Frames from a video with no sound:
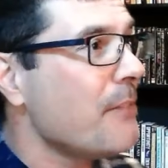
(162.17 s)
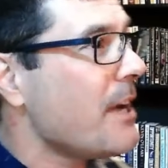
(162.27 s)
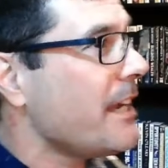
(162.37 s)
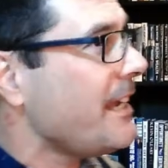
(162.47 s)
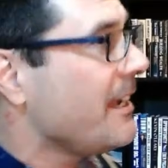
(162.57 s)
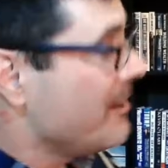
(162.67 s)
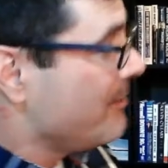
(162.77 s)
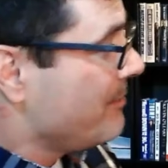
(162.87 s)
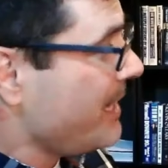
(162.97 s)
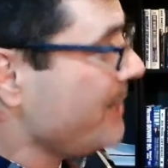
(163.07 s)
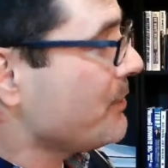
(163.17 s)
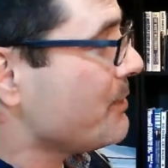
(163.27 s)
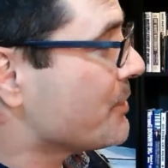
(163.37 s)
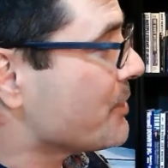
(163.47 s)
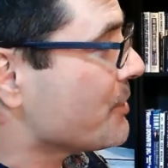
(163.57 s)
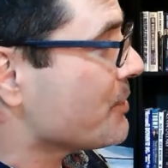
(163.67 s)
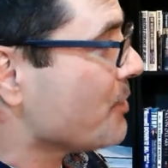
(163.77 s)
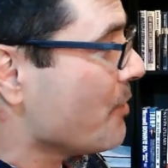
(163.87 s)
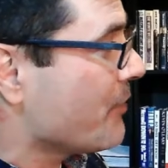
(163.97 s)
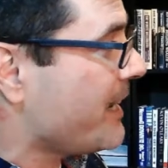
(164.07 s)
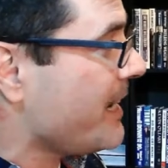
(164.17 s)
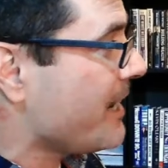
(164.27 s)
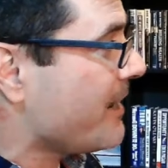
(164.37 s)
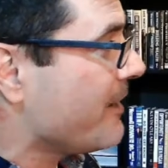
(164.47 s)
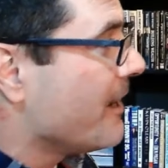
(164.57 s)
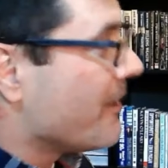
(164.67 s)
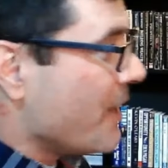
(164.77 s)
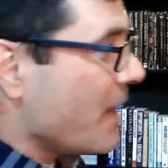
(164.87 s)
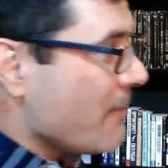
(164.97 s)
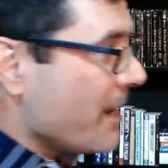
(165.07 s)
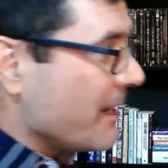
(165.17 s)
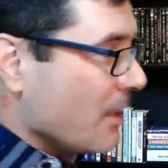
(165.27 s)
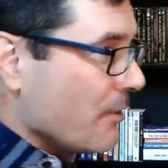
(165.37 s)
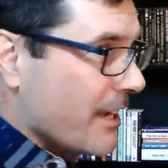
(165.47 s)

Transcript: money influencers over here, they're unloading